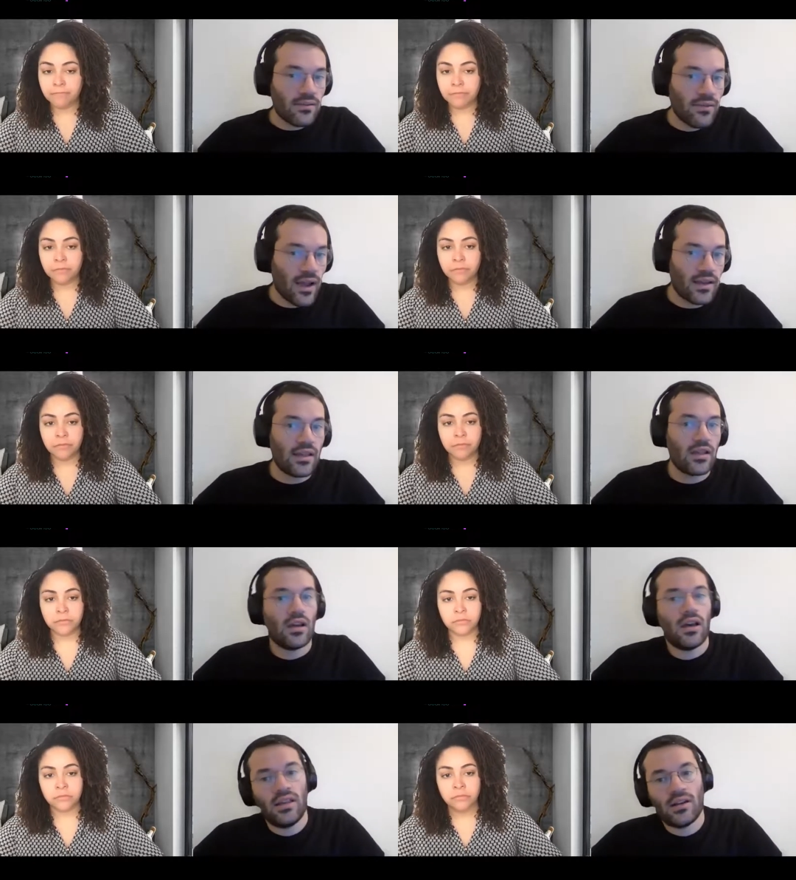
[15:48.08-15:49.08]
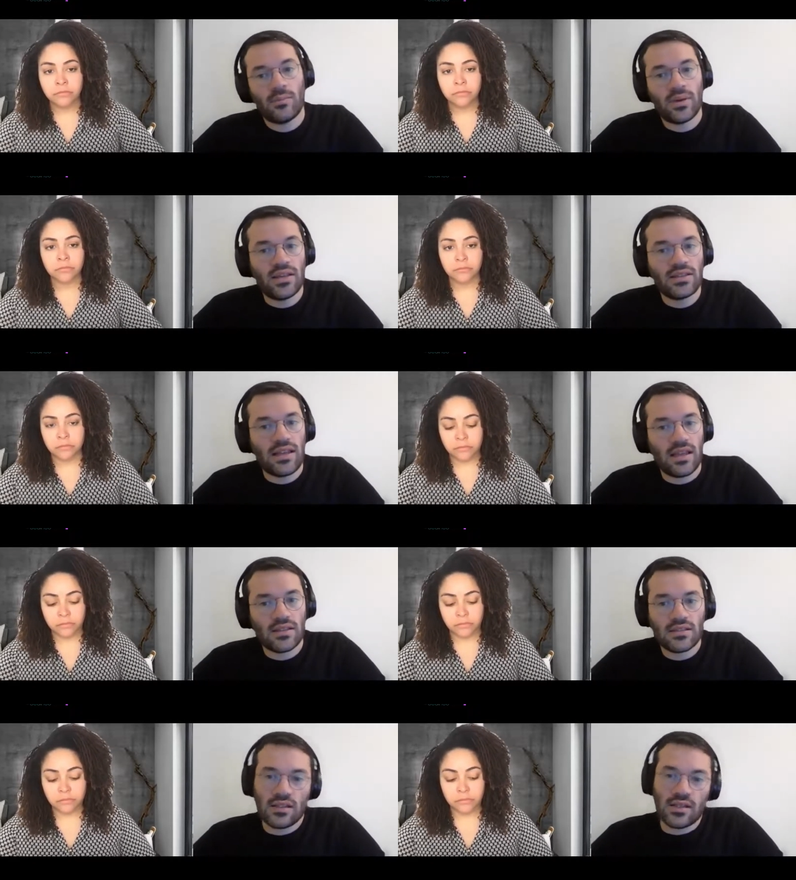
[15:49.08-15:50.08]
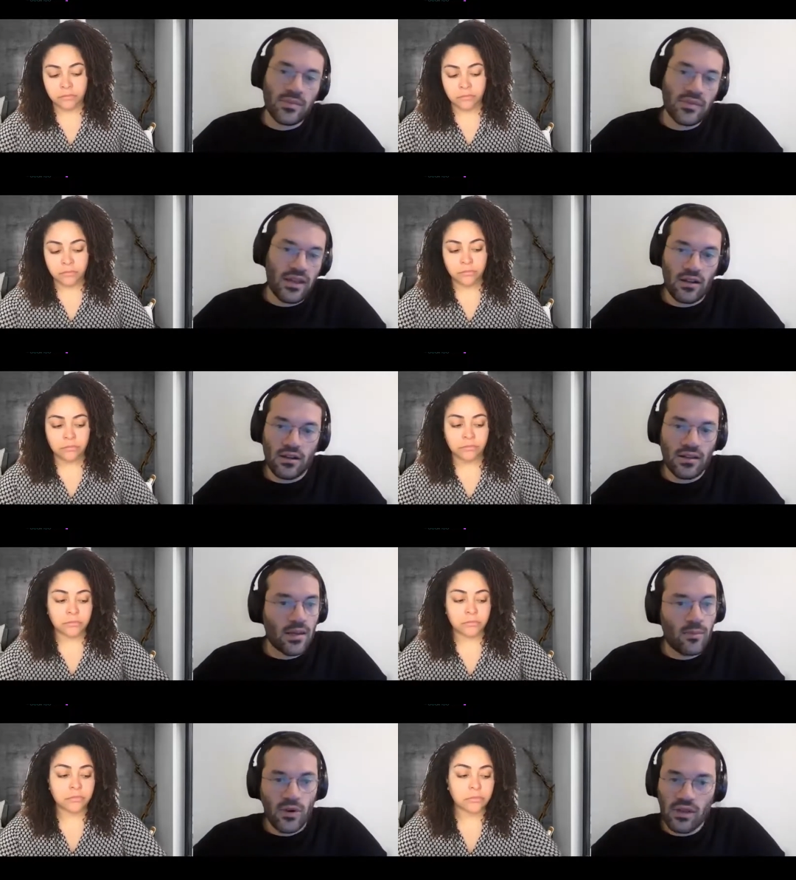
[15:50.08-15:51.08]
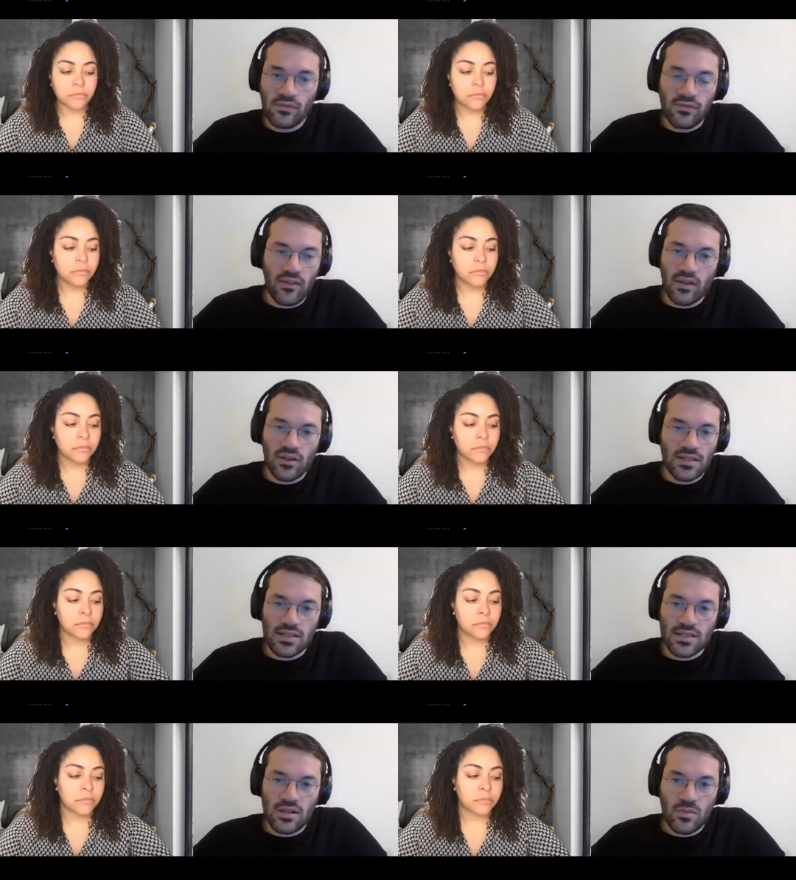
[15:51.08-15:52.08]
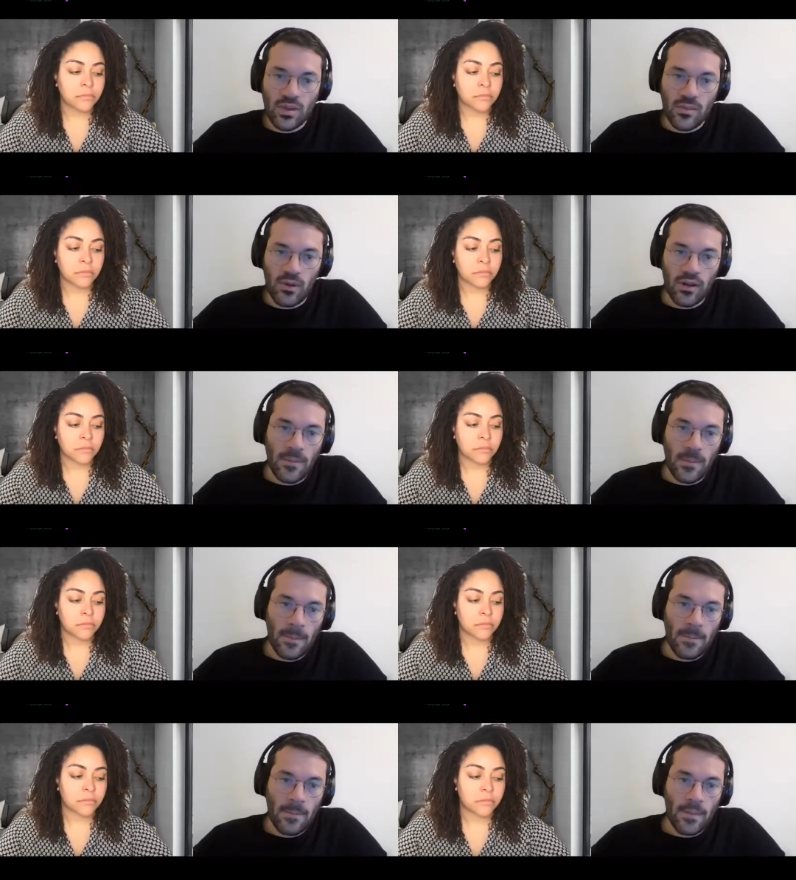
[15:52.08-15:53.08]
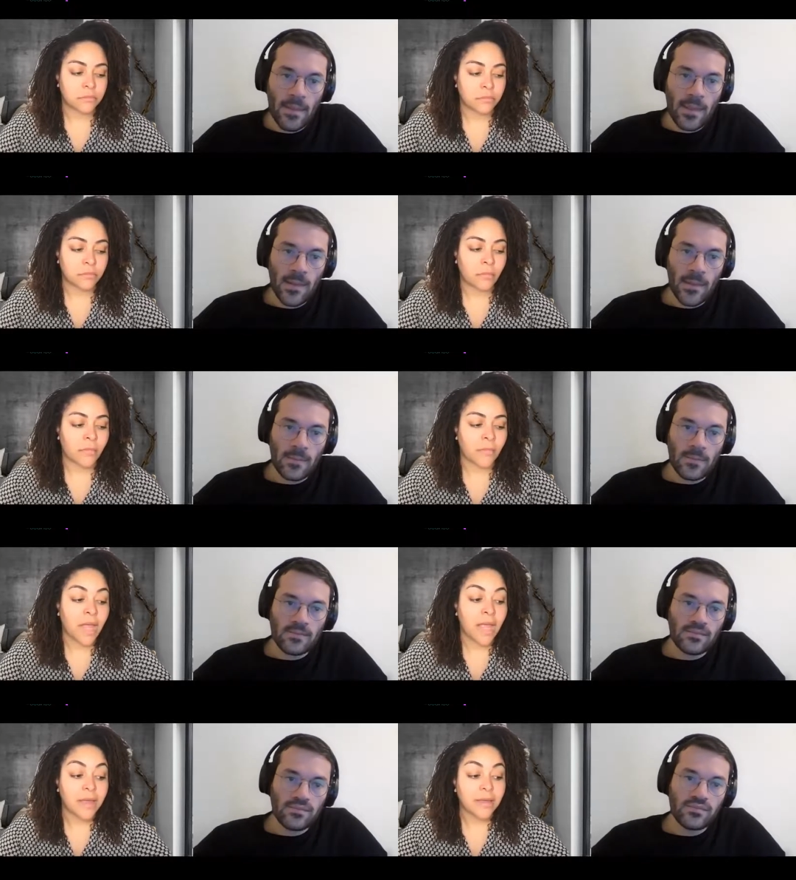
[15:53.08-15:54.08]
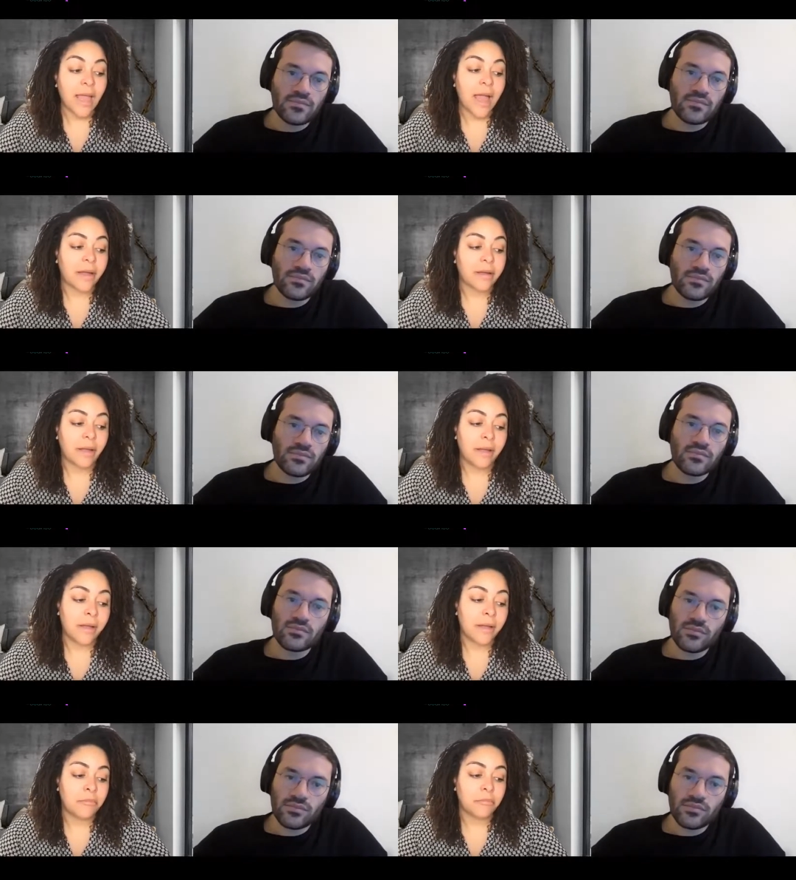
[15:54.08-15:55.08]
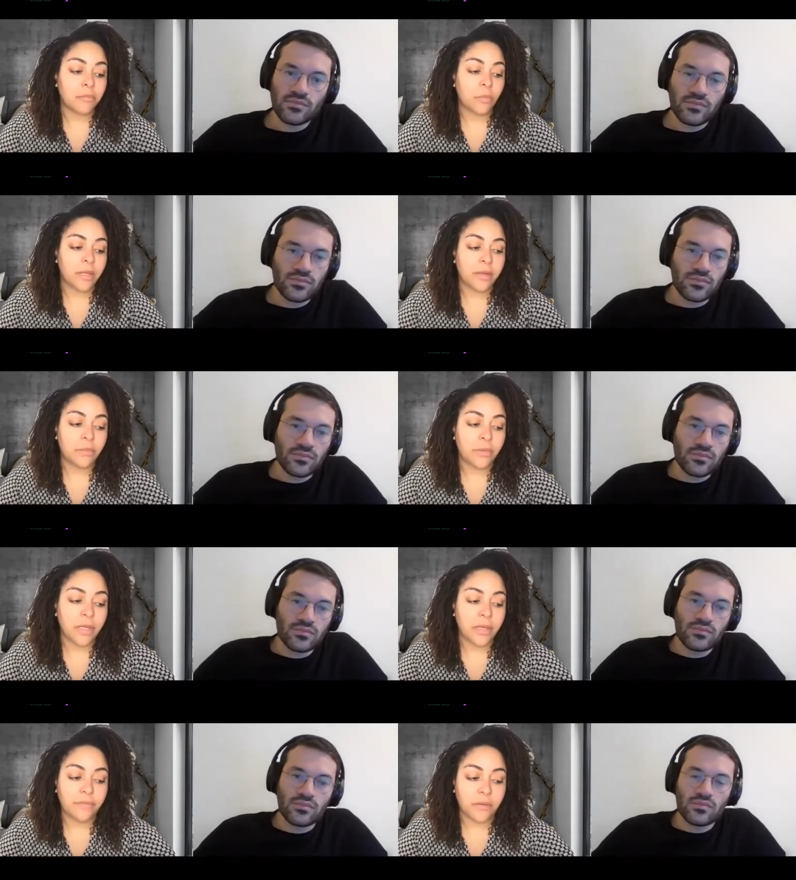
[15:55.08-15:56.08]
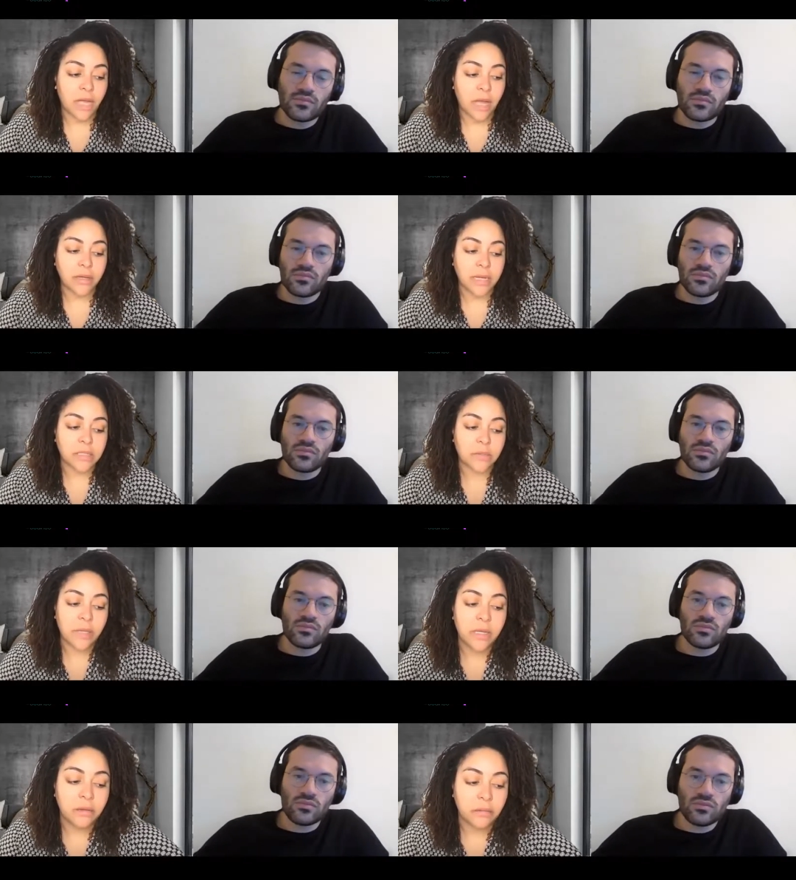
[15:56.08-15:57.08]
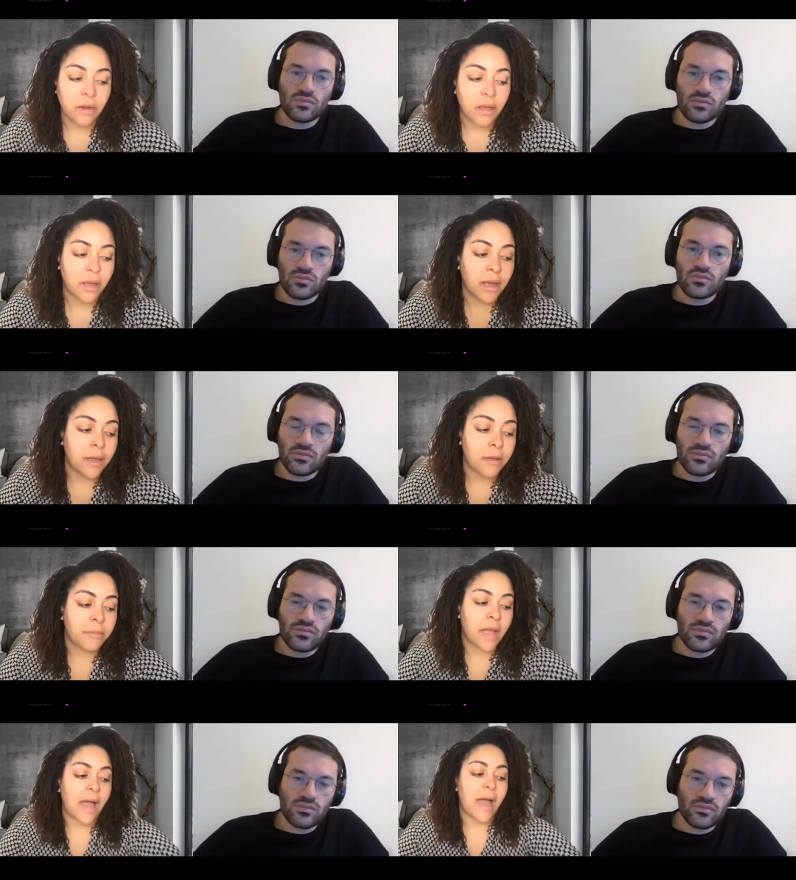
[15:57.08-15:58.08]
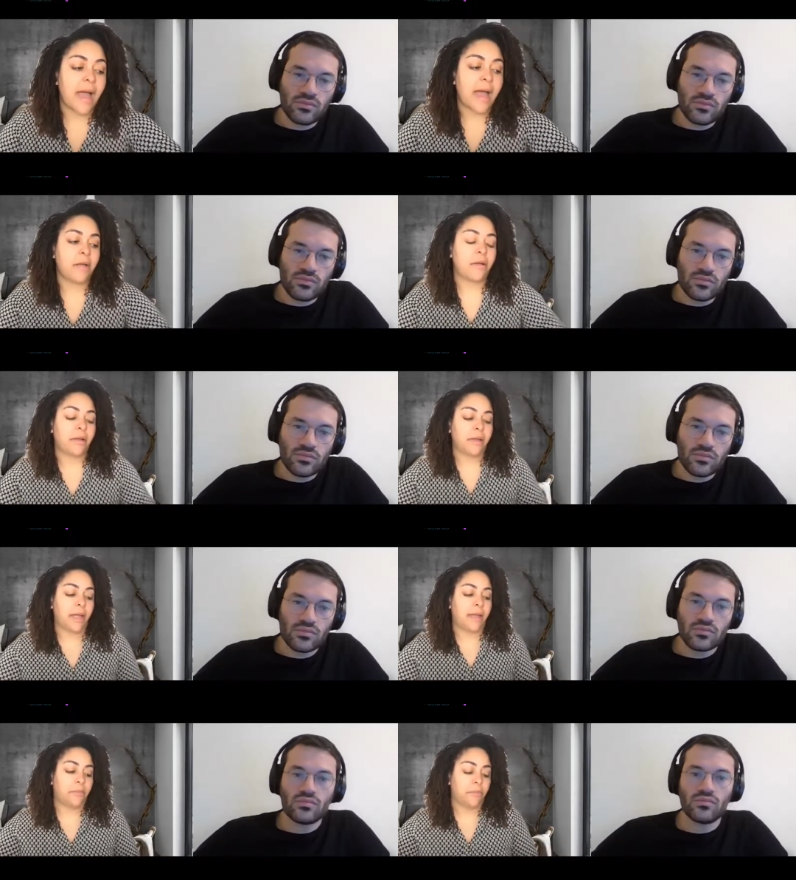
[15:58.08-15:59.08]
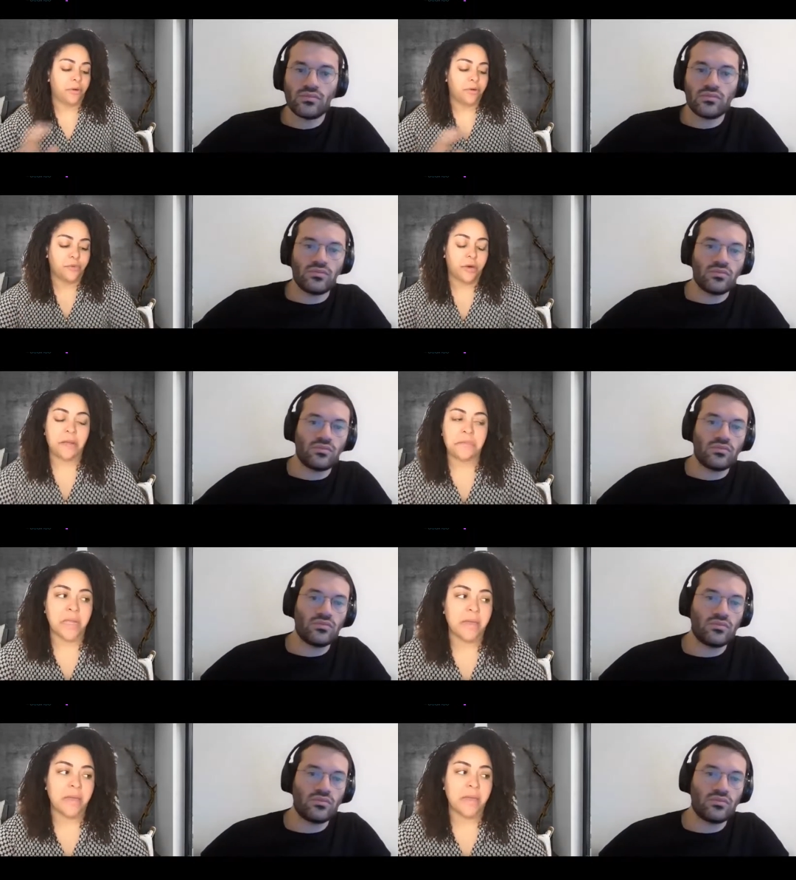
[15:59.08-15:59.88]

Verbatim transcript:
Speaker 1: to find E R Ps at startups that aren't like more than five hundred, six hundred people?
Speaker 2: Yeah, um, we, we've got NetSuite. Um, I had worked for a company